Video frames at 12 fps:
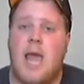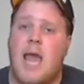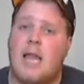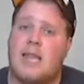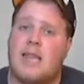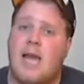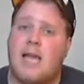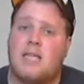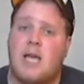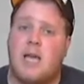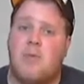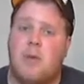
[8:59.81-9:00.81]
And at that
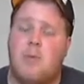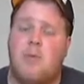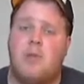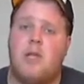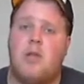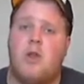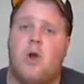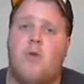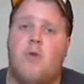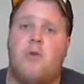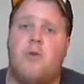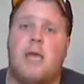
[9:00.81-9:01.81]
time, people didn't know
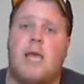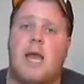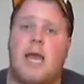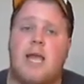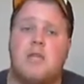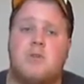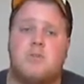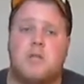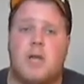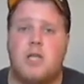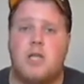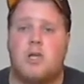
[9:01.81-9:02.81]
if you could get AIDS from
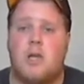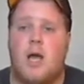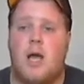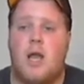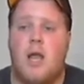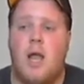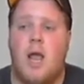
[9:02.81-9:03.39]
touch or not.